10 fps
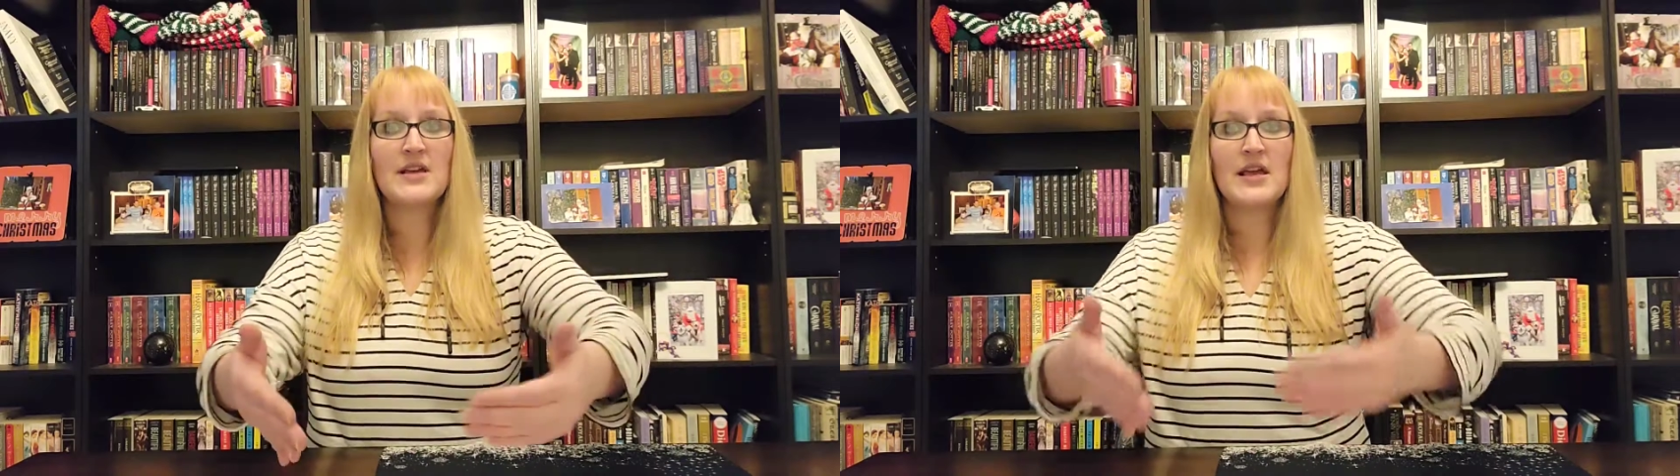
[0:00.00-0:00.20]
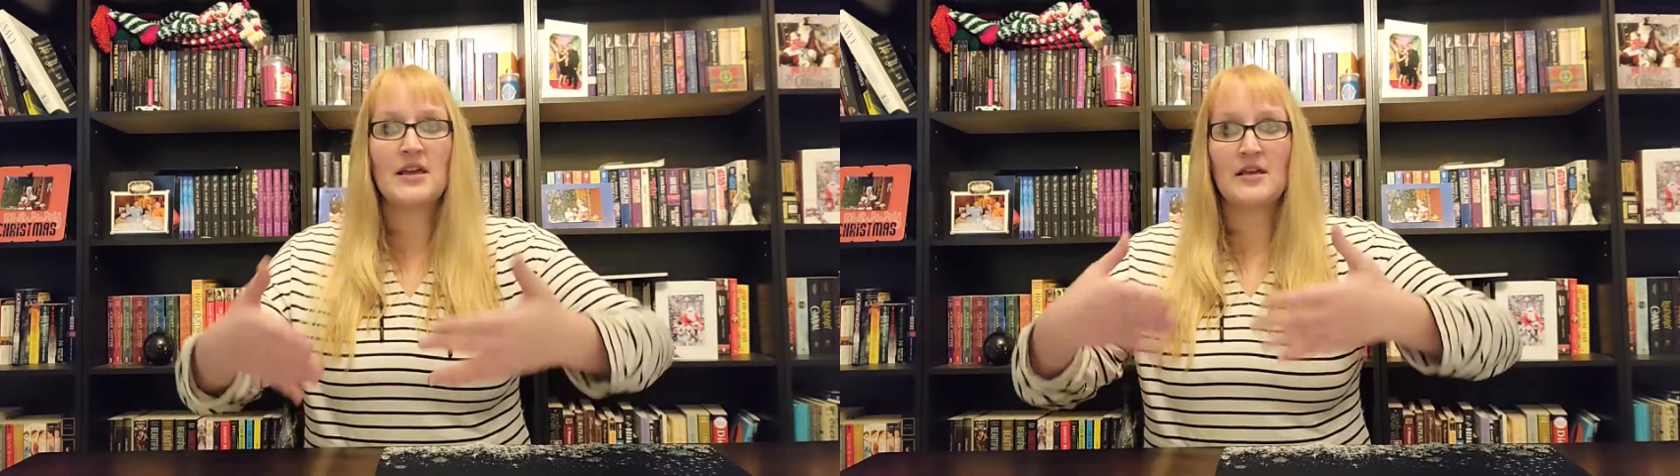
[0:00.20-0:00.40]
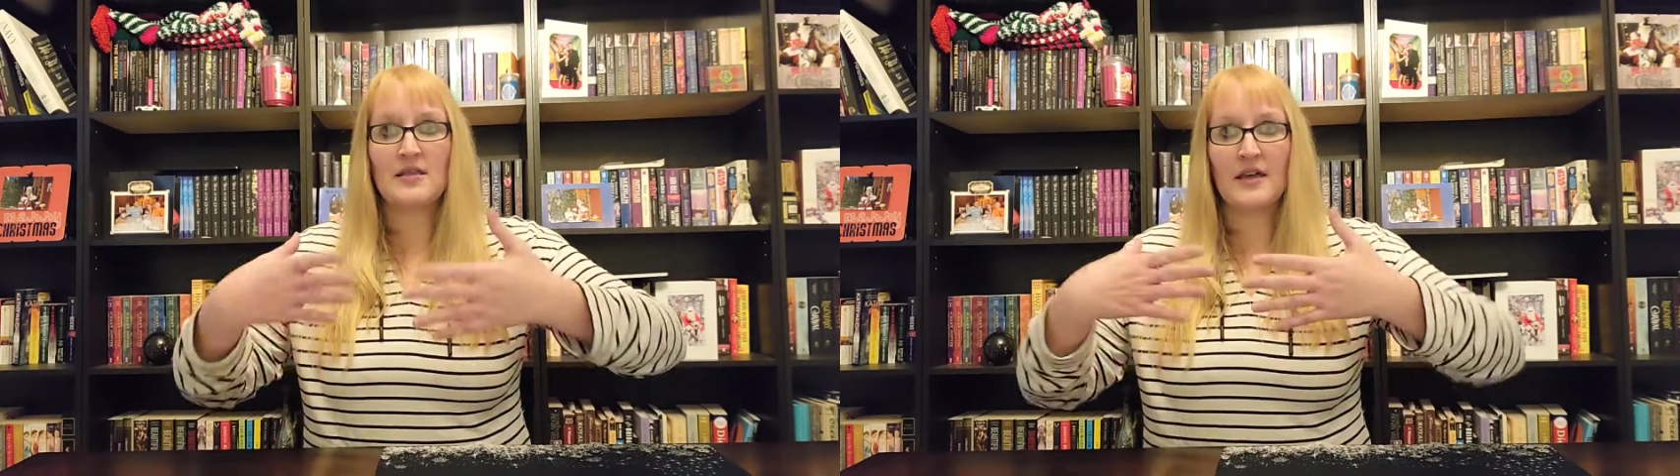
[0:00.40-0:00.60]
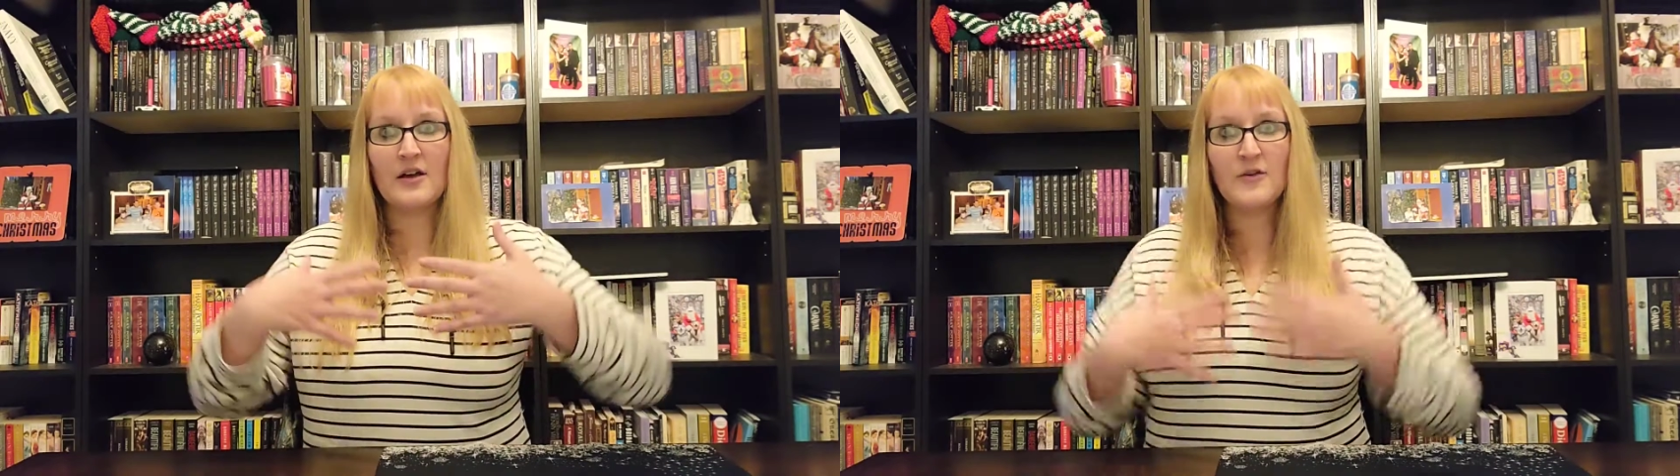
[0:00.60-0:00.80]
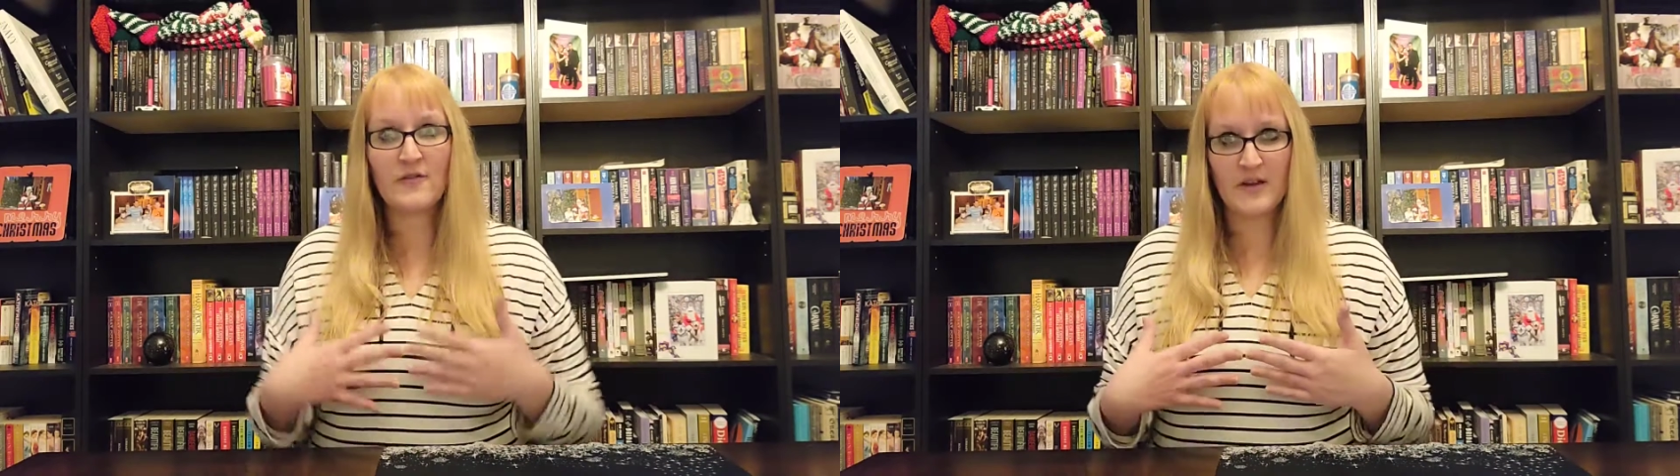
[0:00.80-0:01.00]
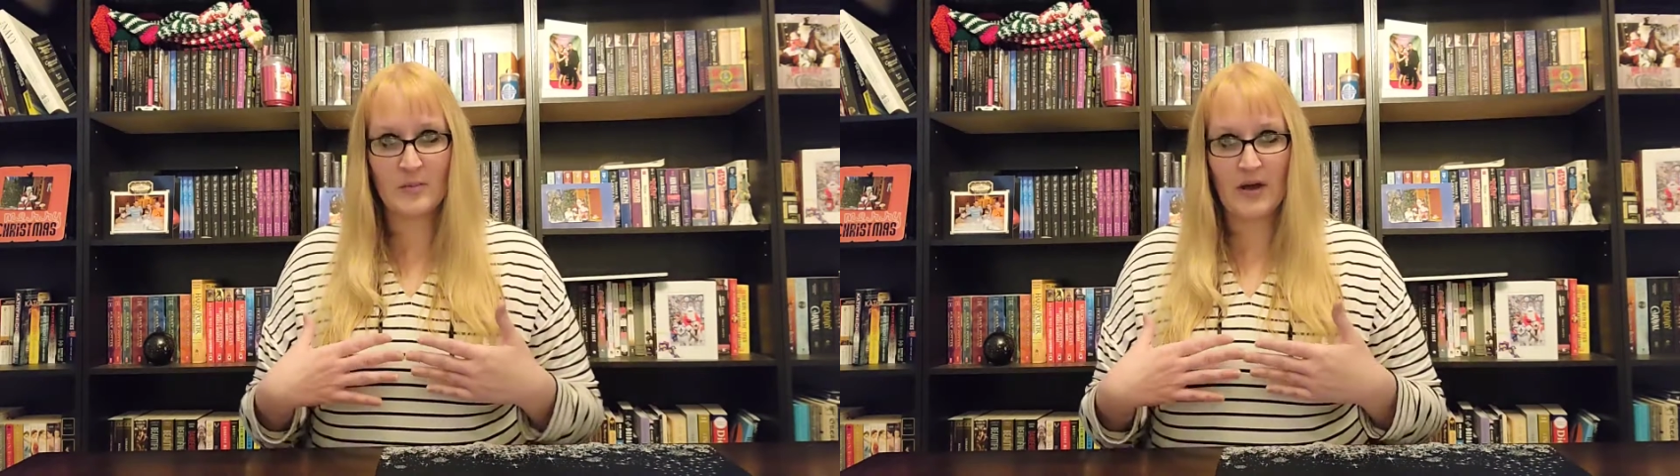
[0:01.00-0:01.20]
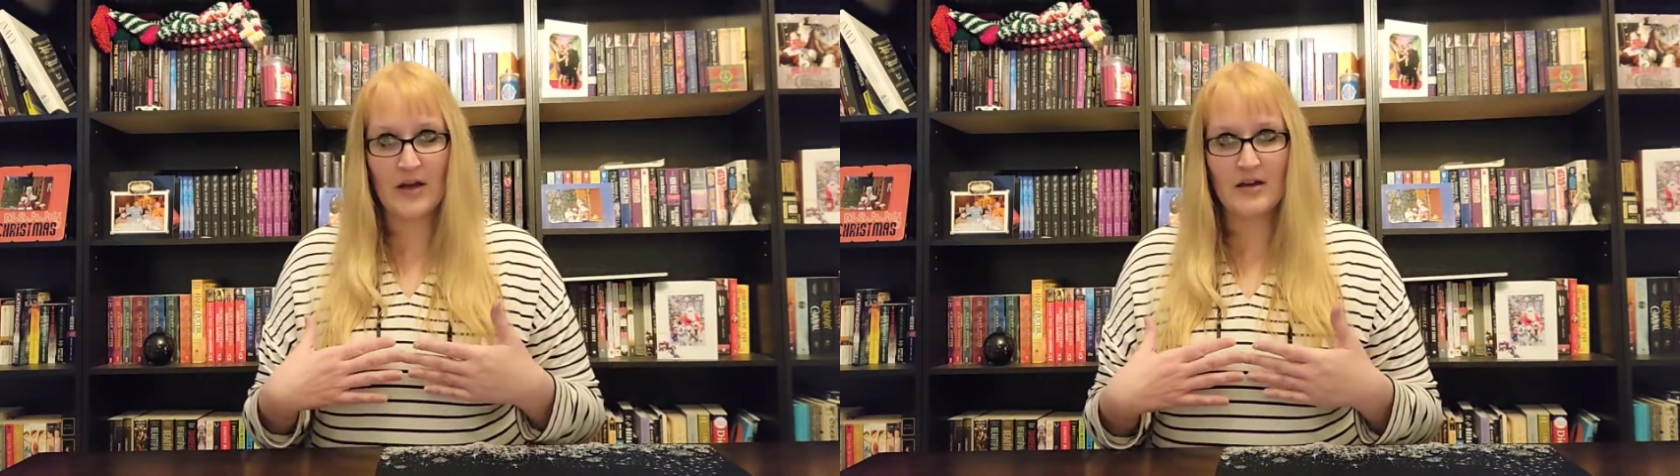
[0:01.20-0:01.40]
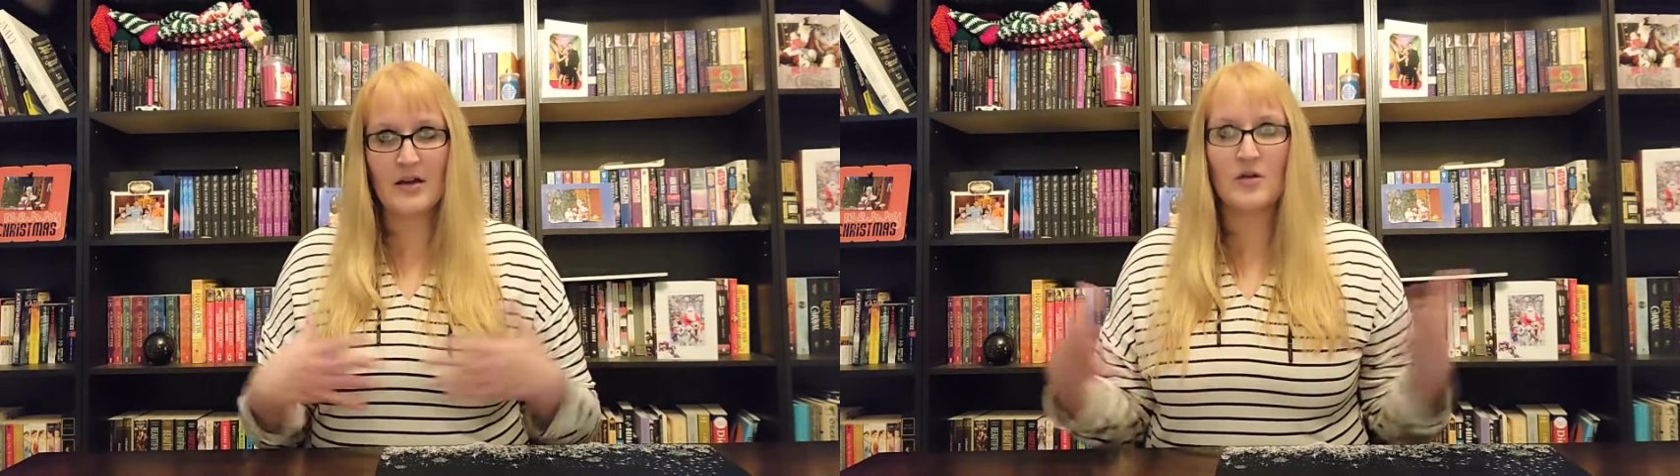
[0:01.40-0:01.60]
take their feedback,